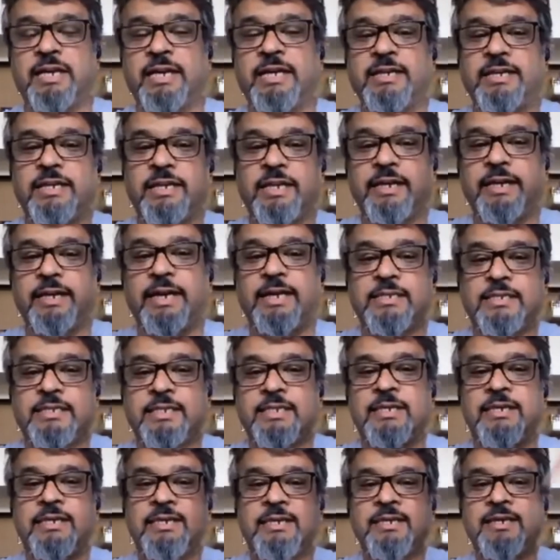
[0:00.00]
It is still.
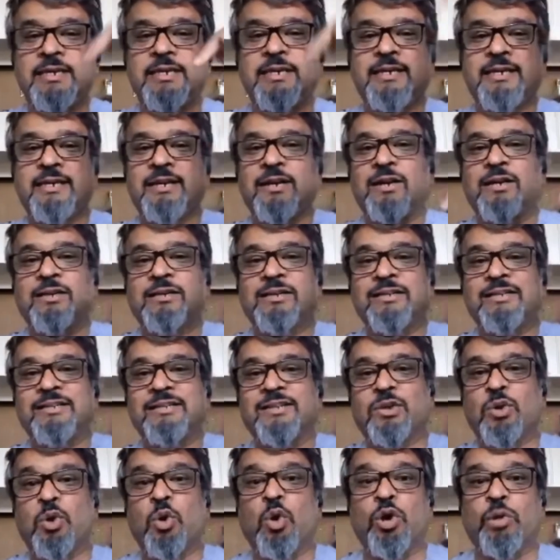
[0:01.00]
It is
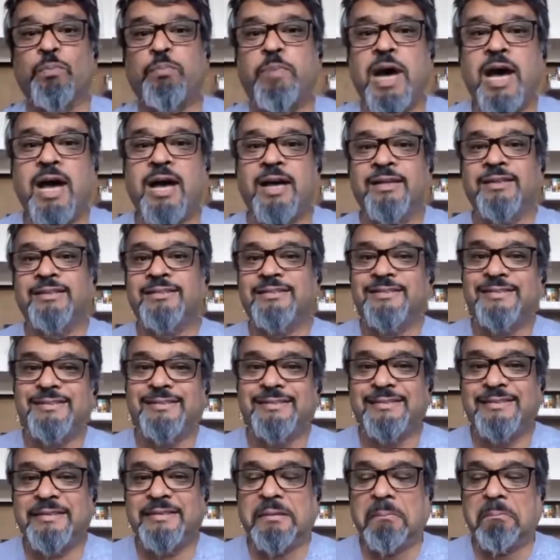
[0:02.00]
still slightly more
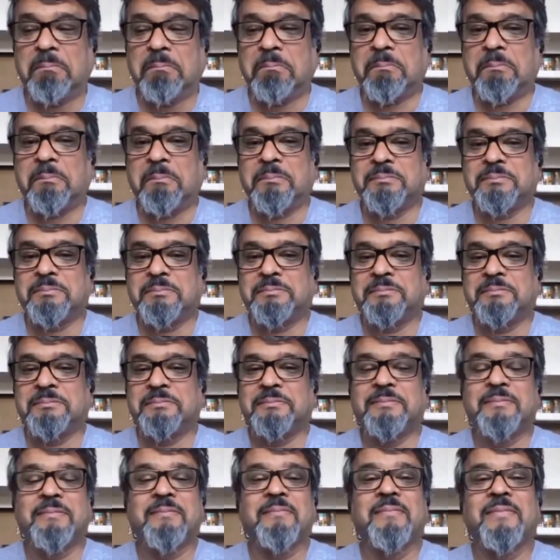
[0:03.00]
simple. It
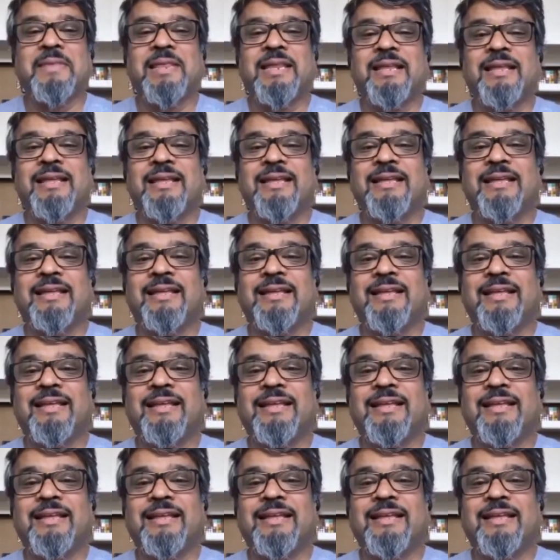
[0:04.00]
is API.